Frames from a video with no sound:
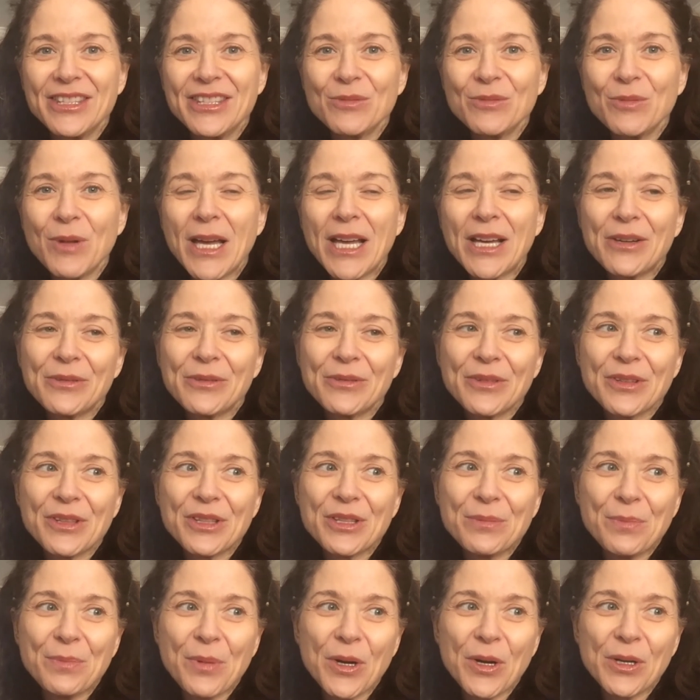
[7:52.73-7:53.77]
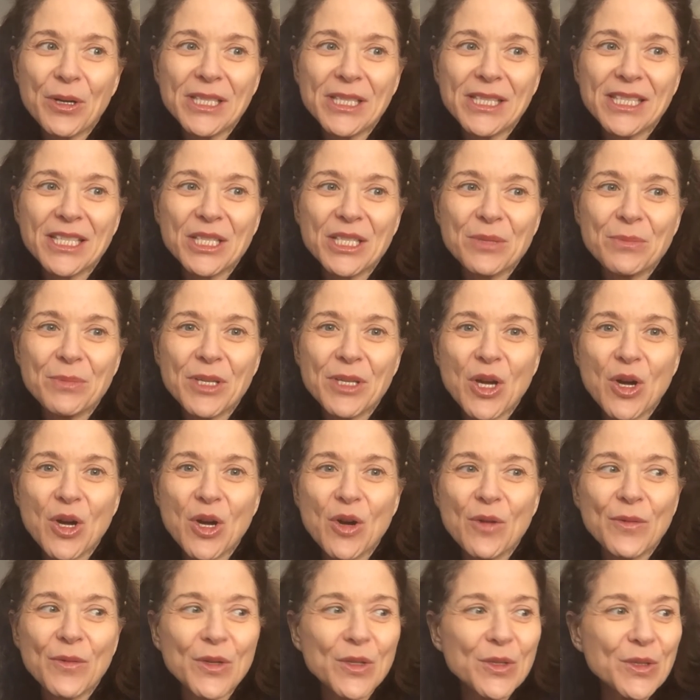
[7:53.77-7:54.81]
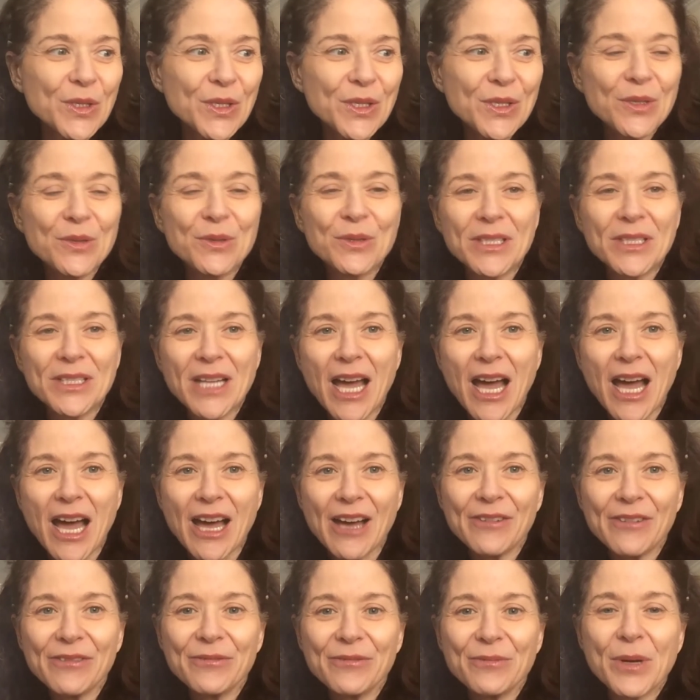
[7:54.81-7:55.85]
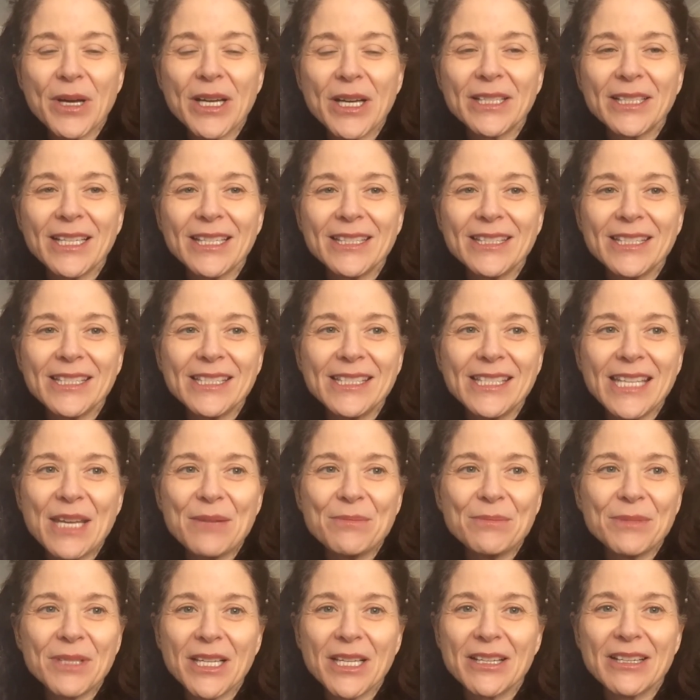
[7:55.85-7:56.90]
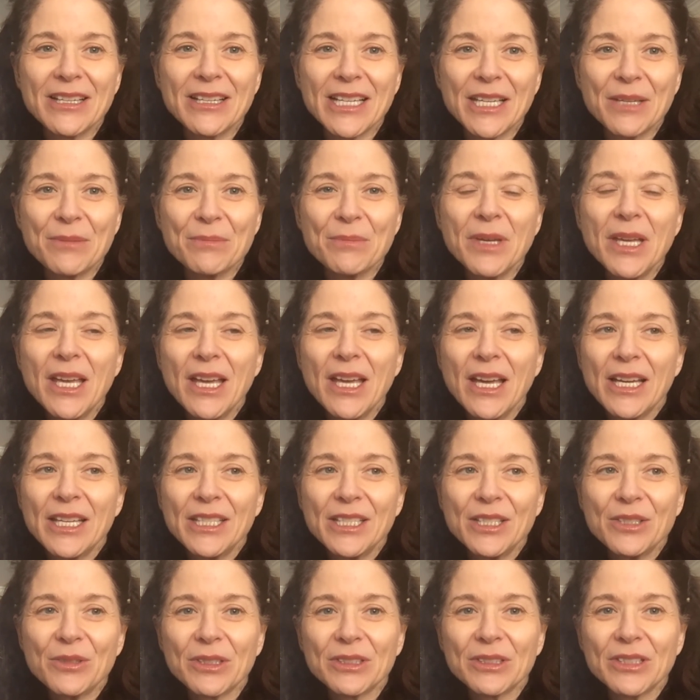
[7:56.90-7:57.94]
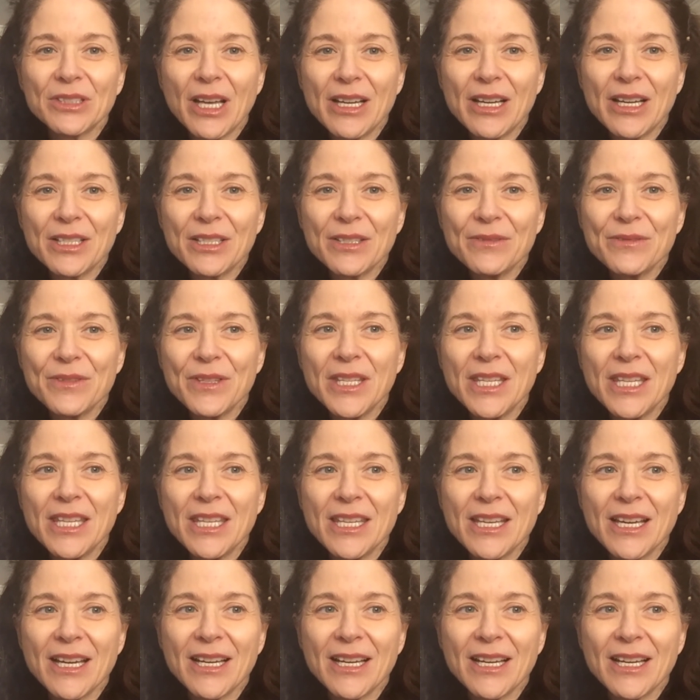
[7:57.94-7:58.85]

Well, the party's going to be over soon enough, but at the same time, a lot of the